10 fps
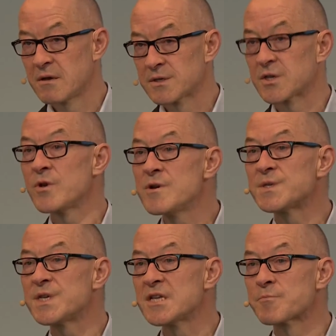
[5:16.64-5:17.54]
So you
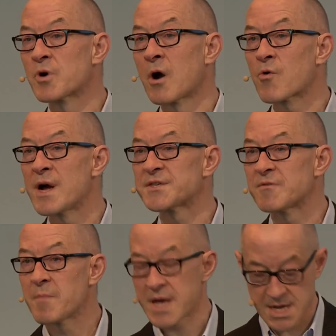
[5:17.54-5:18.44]
see the progress
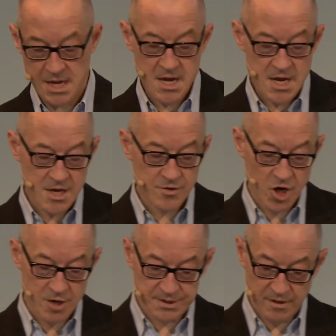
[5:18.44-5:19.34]
we make in
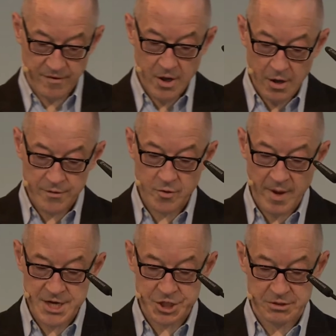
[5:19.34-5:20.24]
terms of
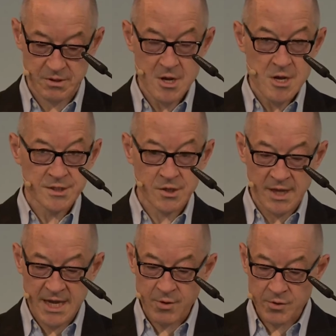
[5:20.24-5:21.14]
automation. So
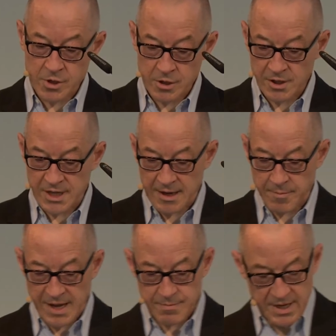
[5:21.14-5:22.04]
liquid work, the
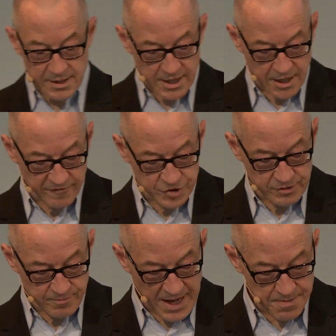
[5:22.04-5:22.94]

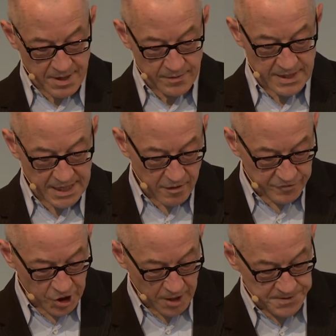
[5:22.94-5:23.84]
unbundling of
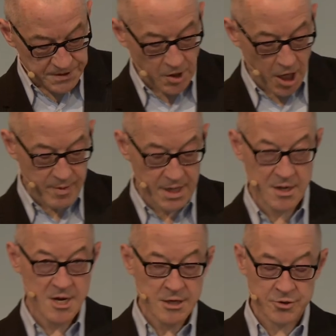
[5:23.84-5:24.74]
jobs is coming.
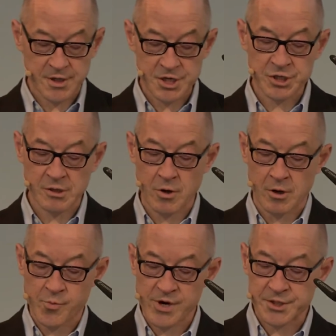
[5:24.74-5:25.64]
Traditional
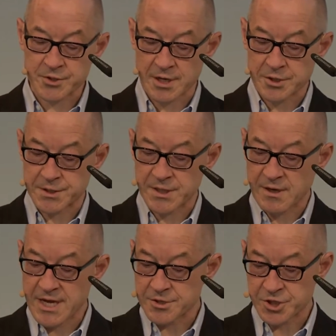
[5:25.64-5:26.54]
corporate structures and
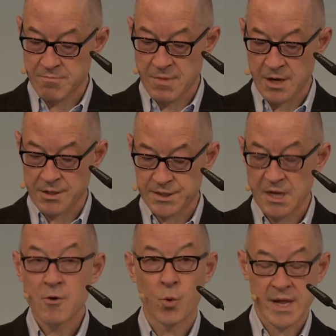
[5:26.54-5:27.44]
leadership models
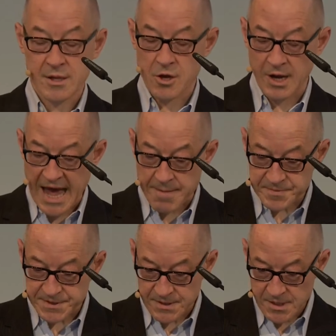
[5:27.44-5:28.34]
will
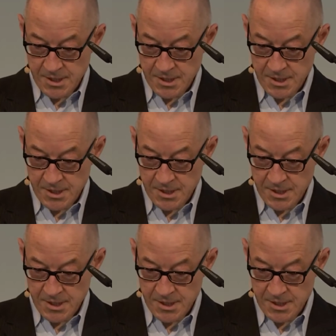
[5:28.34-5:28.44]
collapse.